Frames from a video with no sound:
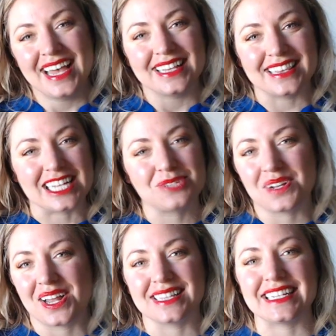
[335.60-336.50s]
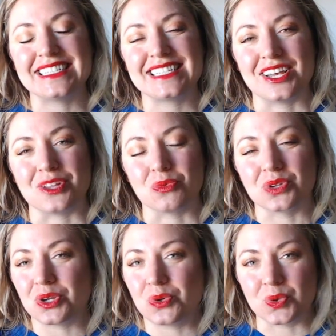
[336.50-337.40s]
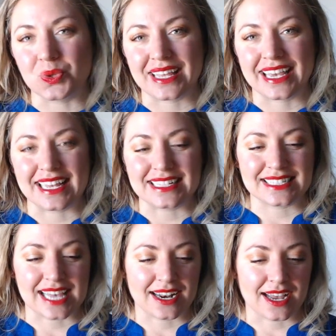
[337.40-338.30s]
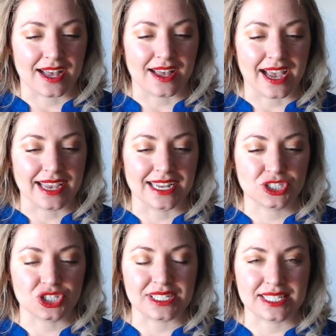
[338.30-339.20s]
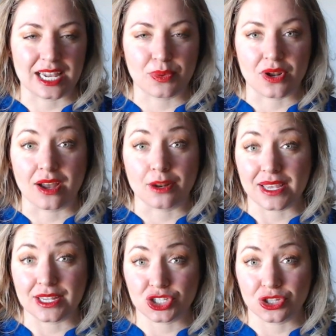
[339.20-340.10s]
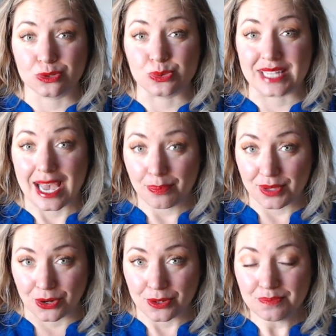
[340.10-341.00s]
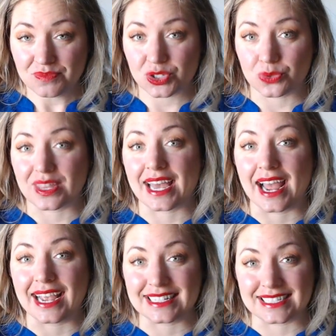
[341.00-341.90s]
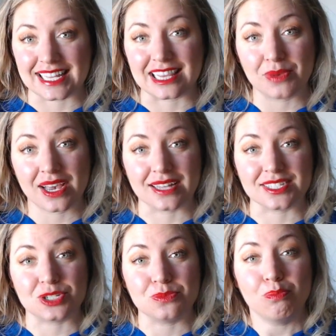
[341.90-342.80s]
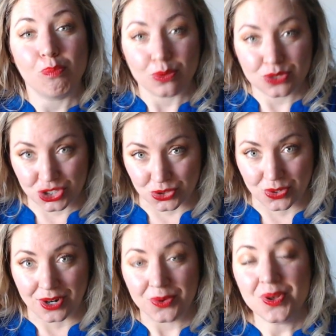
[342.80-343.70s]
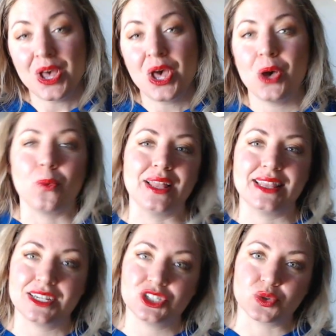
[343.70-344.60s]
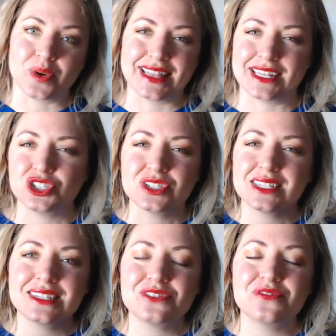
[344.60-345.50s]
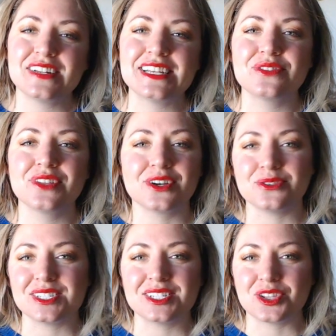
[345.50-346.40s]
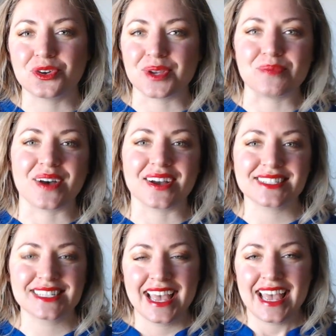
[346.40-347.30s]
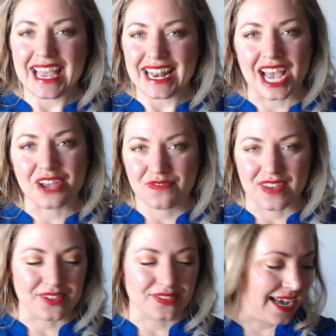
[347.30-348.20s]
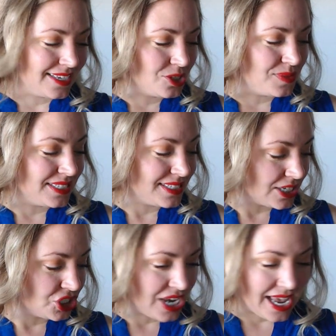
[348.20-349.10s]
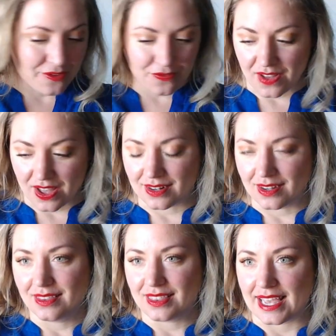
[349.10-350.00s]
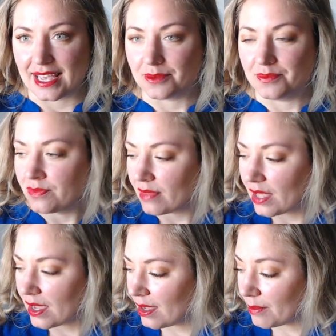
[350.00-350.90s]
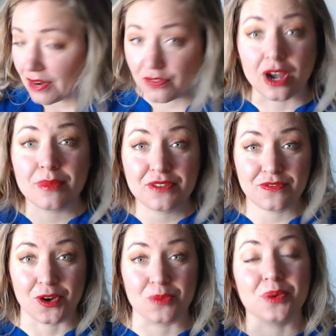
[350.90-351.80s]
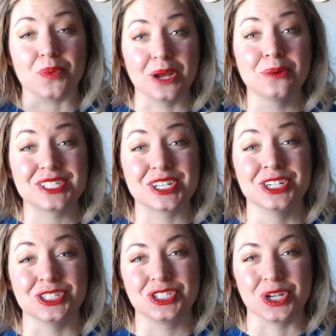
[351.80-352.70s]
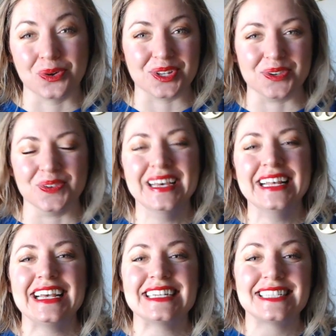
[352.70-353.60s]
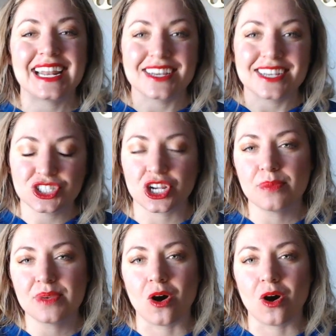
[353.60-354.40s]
Last but not least, a really cool thing is that I can actually set up an automation through Zapier so that I can send them a custom Bonjoro when they join. That's just a little video that goes into their inbox, and I found that to be such a fun thing. I forgot my phone, but what I was going to show you is that Kajabi